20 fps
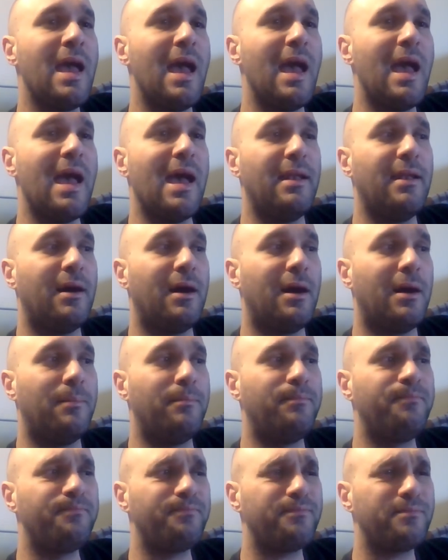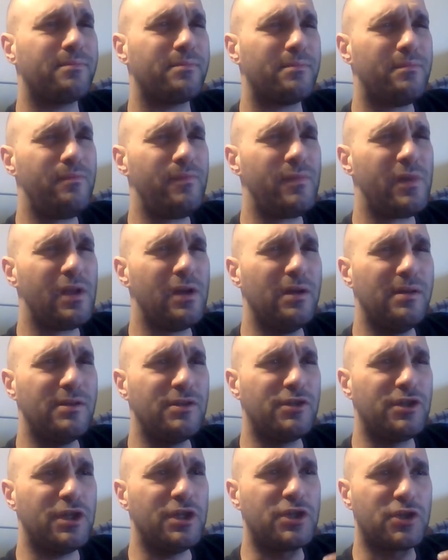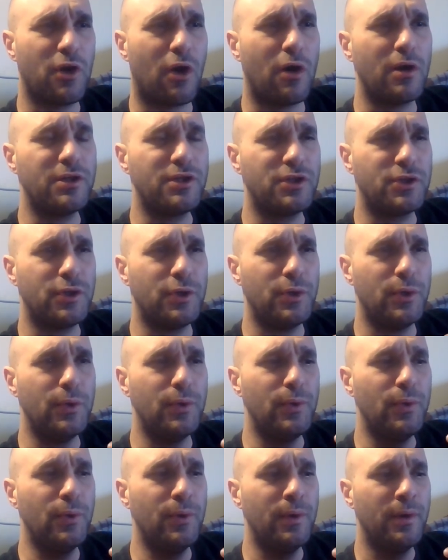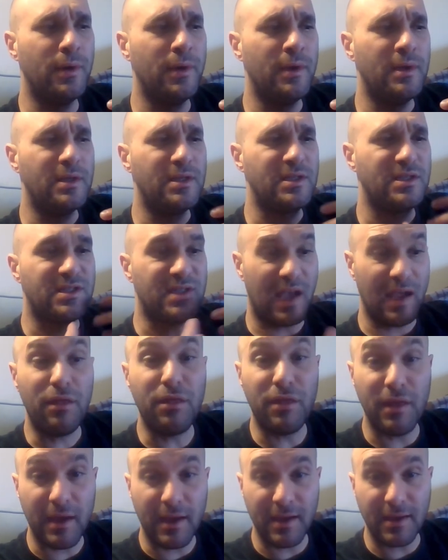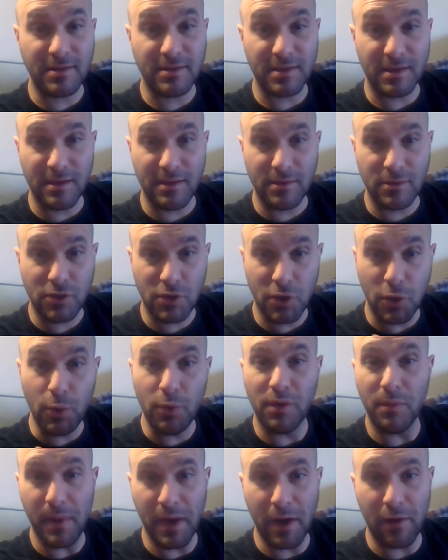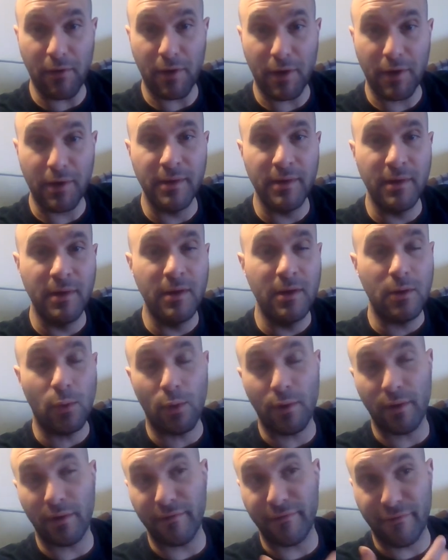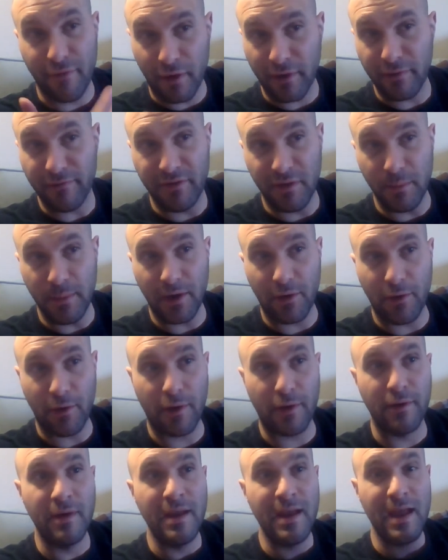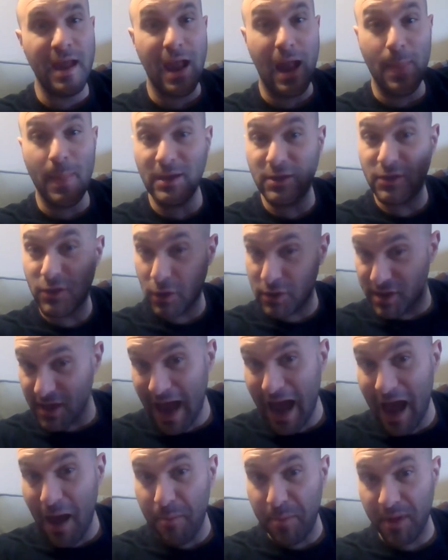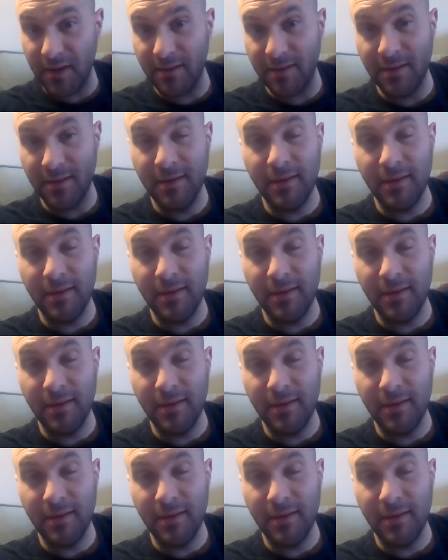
and um, she starts to say things to the mirror or in front of the mirror and they start to happen.